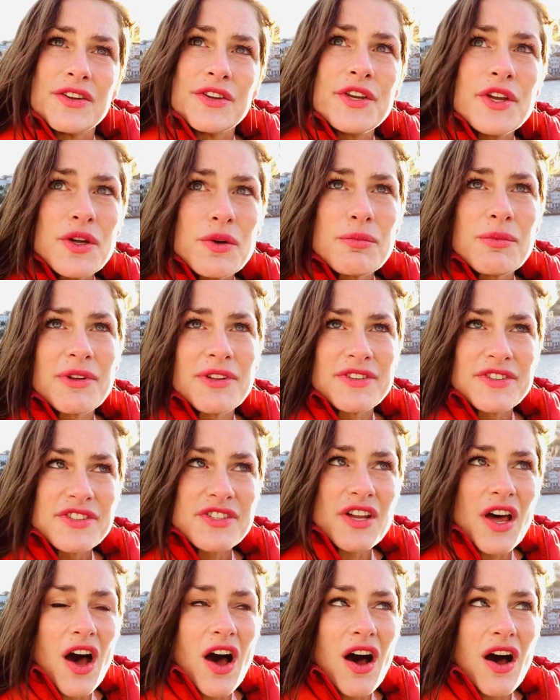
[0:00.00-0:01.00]

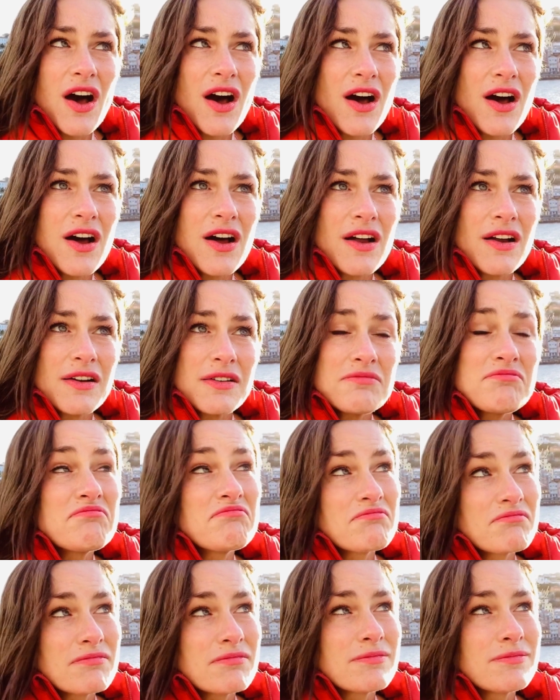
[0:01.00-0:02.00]
humans
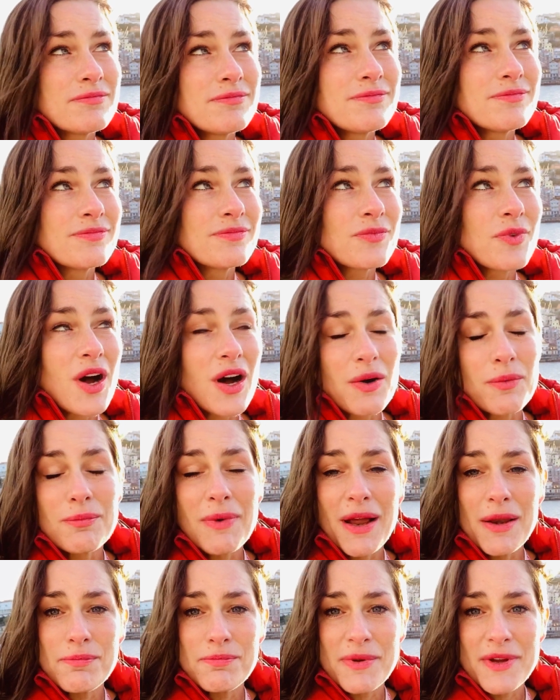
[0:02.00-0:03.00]

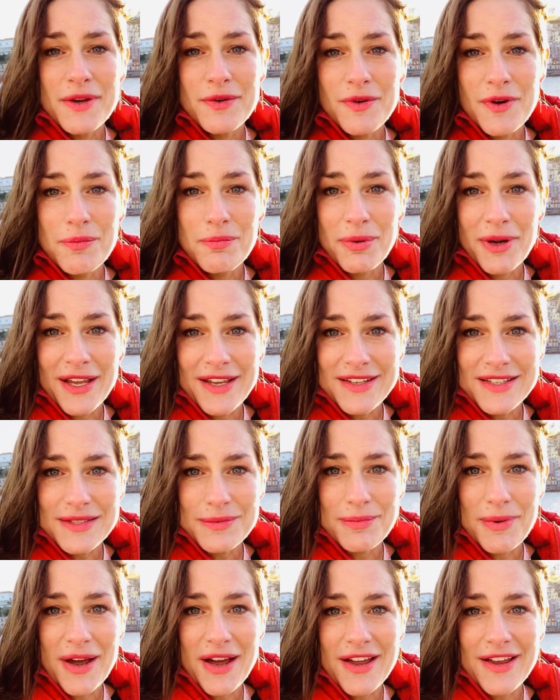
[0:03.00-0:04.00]
might be
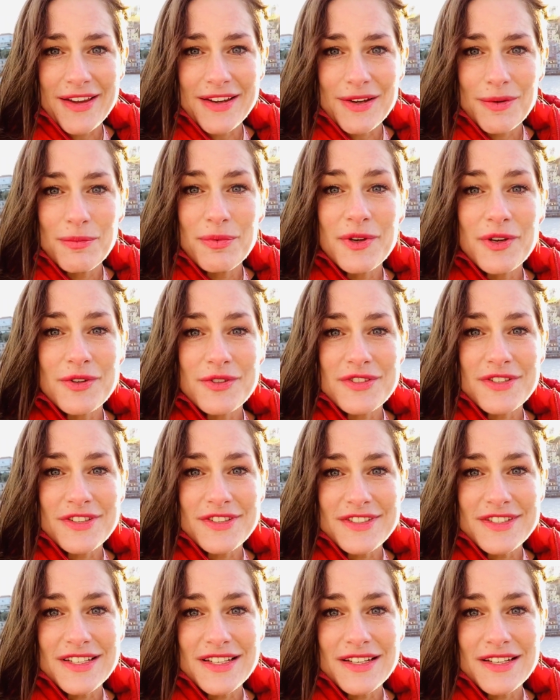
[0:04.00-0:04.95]
replaced by computers